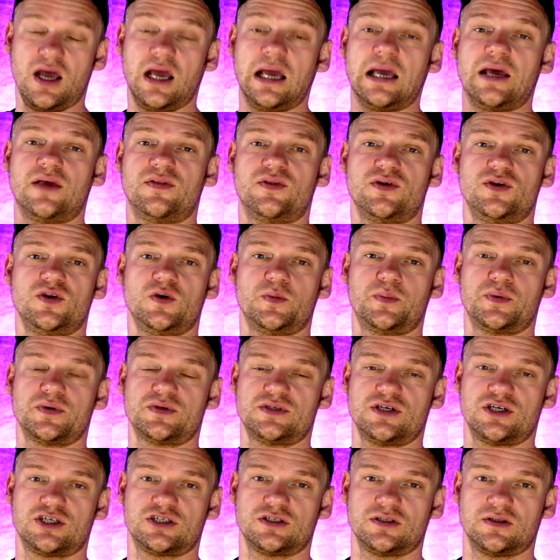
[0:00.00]
in the new
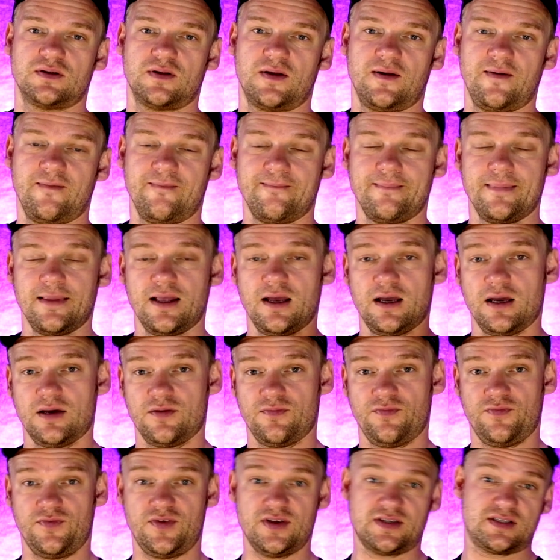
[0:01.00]
position.
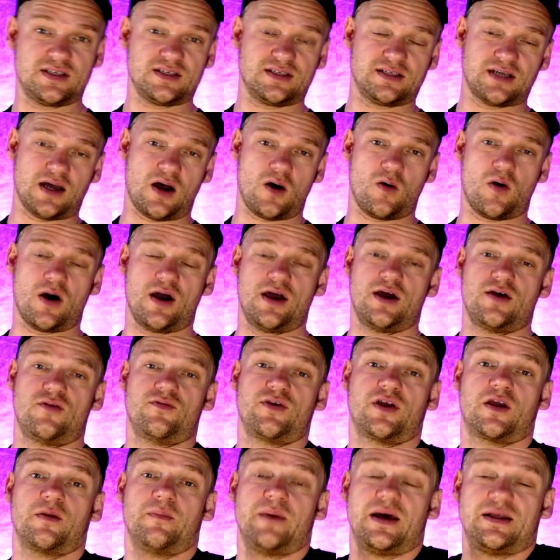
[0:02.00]
This is how I
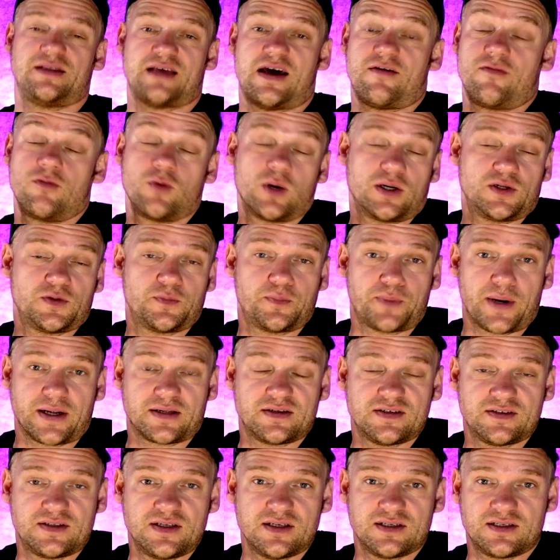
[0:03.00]
recommend everyone to
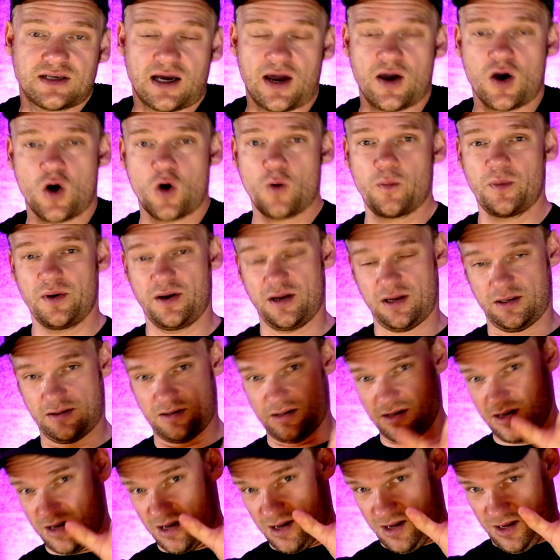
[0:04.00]
practice this. I hope
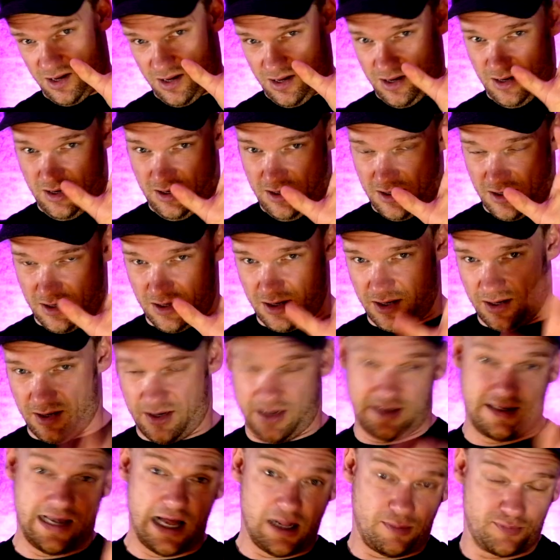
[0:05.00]
it
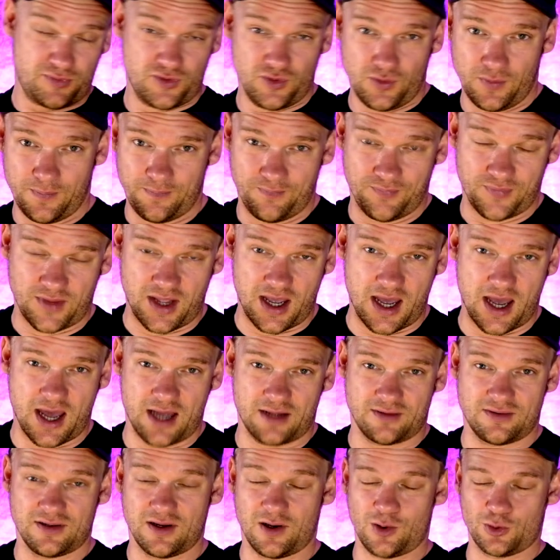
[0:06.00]
helped you.
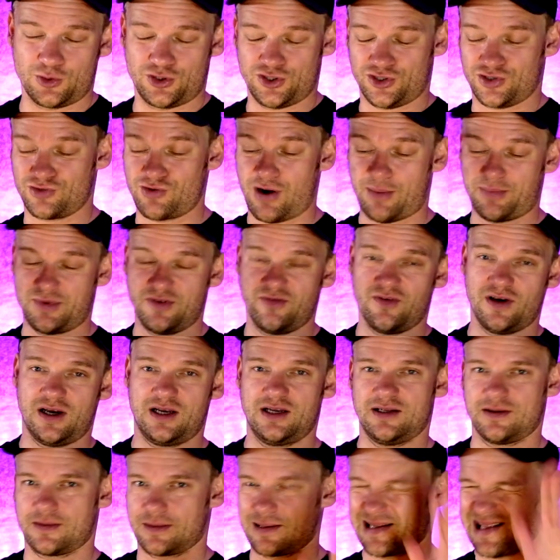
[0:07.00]
And now just grab the
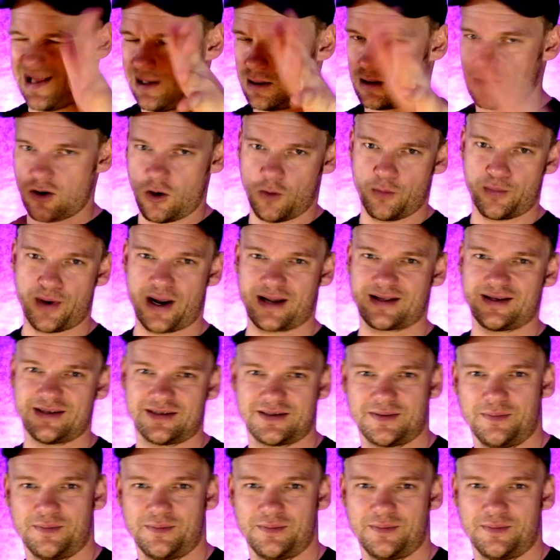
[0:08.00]
violin, go practice.